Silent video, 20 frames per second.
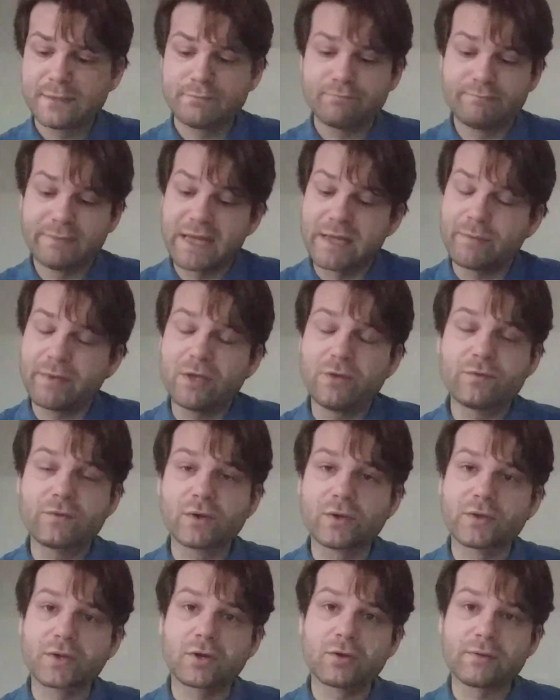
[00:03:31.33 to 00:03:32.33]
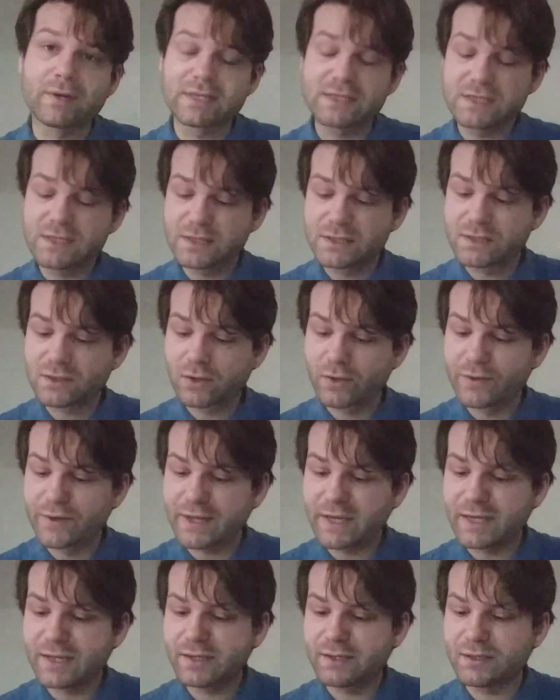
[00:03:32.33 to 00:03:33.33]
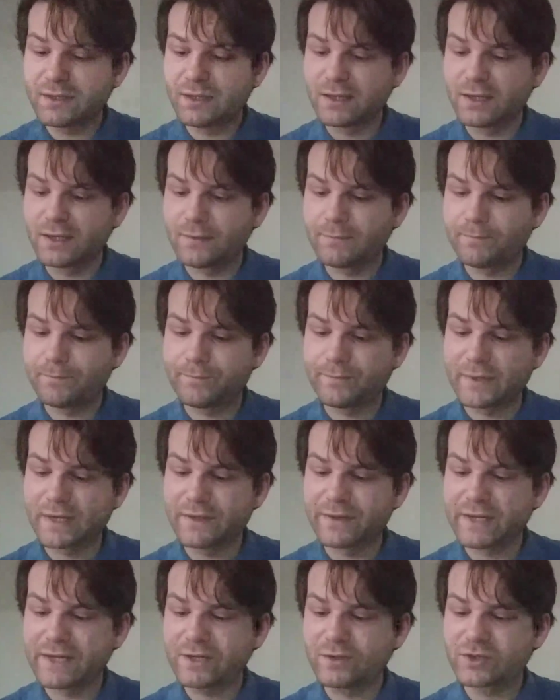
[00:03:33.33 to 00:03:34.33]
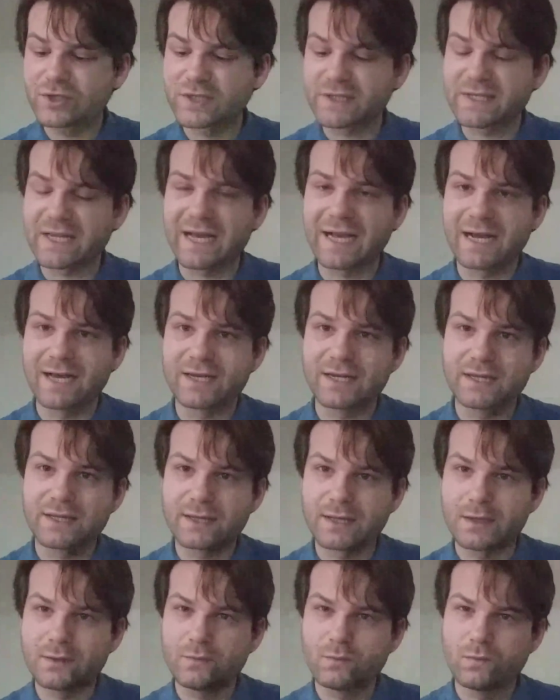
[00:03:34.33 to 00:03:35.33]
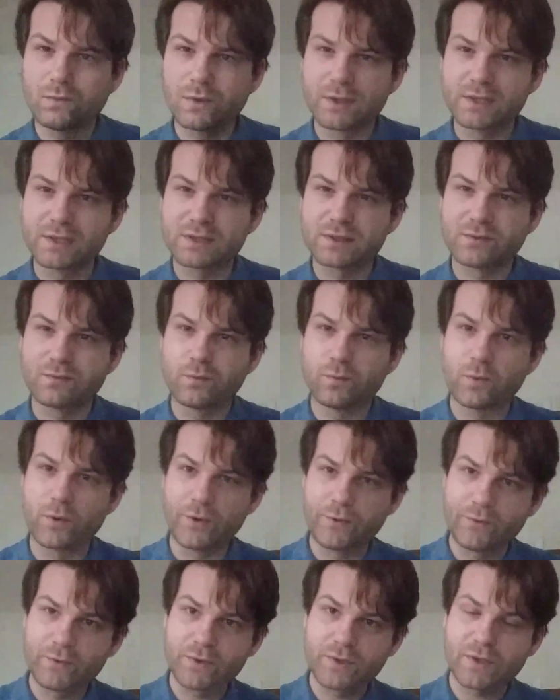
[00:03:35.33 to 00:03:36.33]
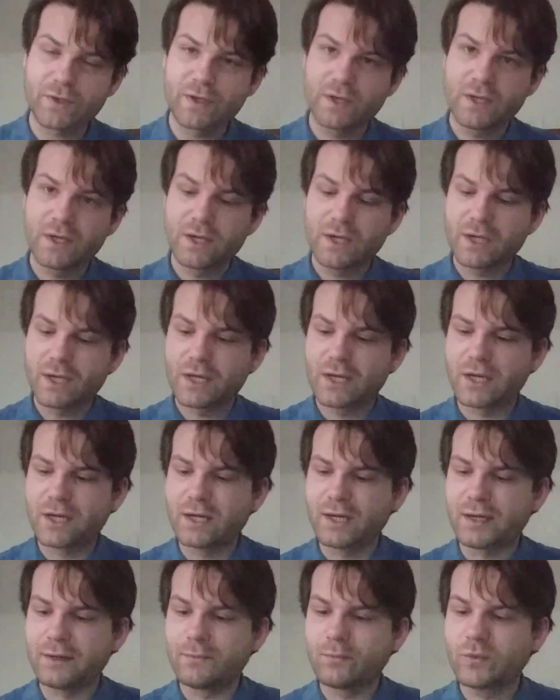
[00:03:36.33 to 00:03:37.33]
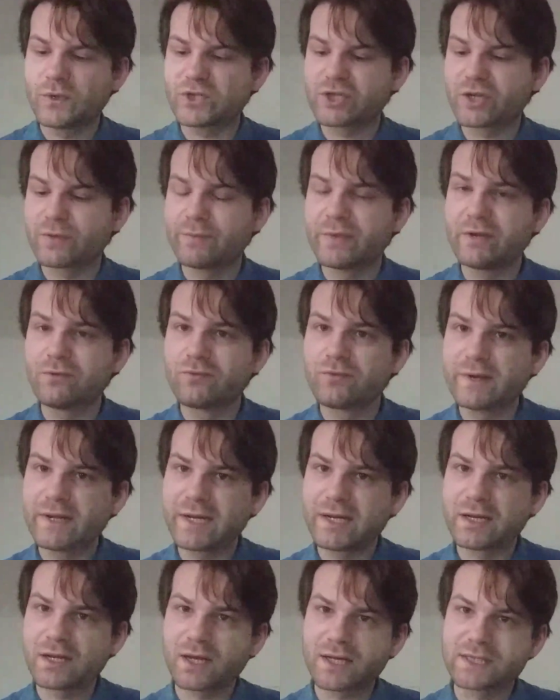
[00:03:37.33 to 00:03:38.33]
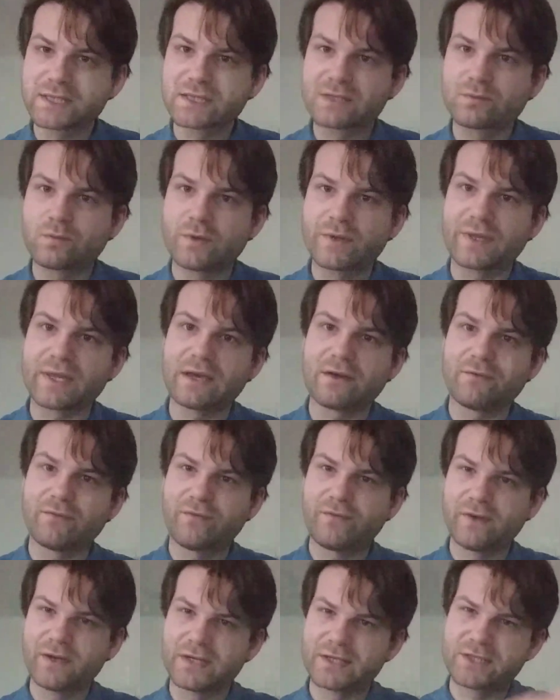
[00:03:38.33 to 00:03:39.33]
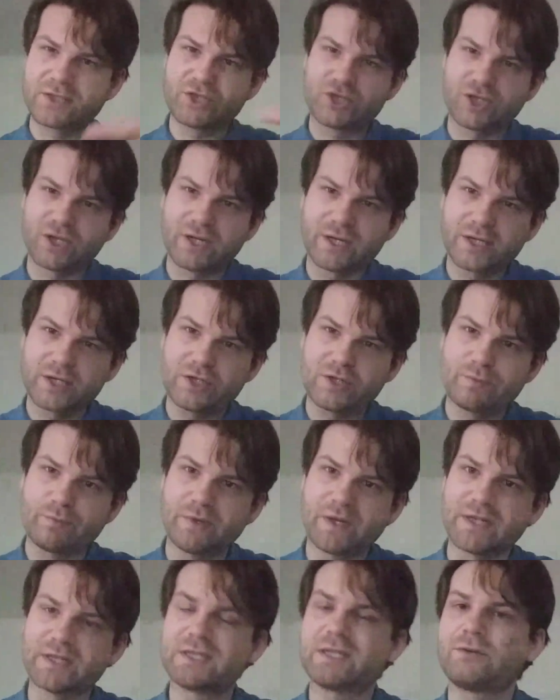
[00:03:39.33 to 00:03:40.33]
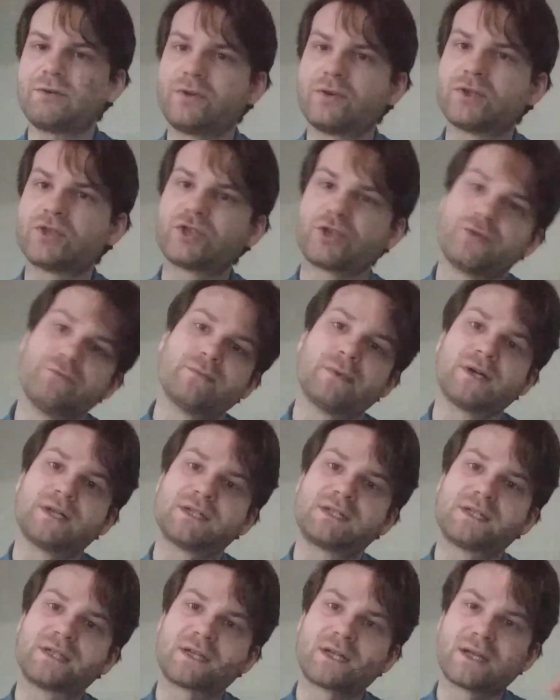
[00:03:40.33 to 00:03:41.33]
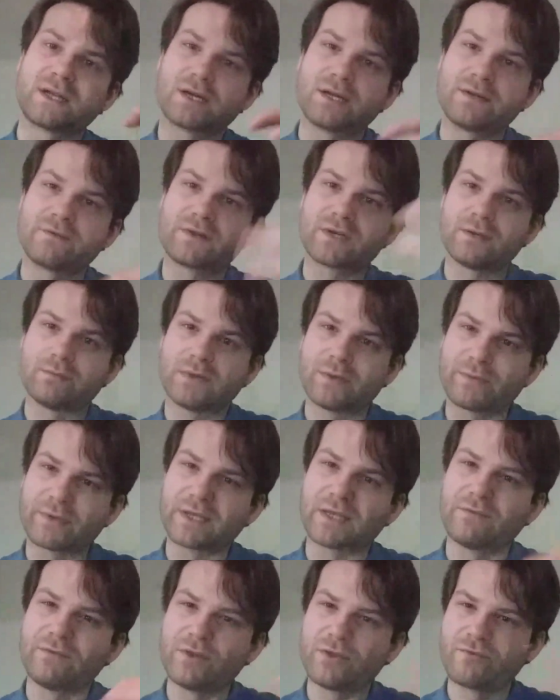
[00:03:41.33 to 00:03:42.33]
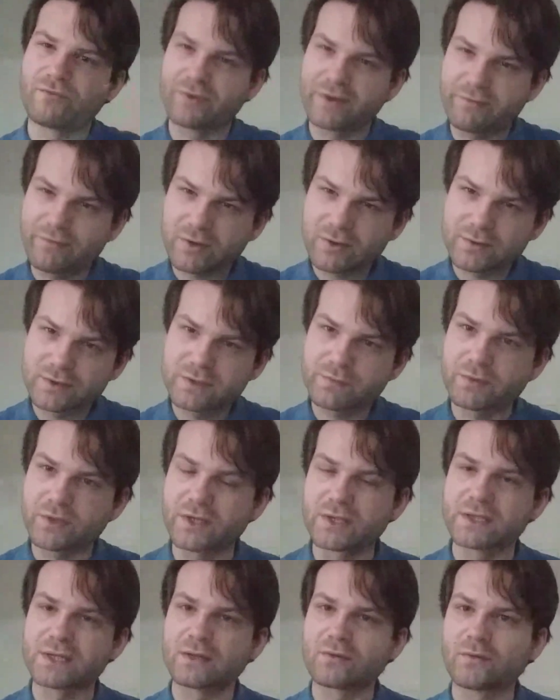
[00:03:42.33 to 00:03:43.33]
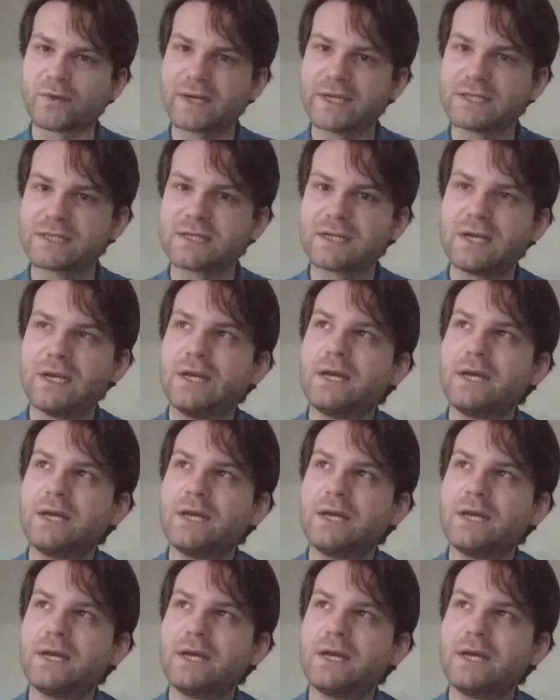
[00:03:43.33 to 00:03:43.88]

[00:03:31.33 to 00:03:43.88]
maybe you've got the caresses on there, and then you're just adding that 1 to wound, which can be really nice with that first charge until your troop master can kind of come up and give you the rerolls, because otherwise,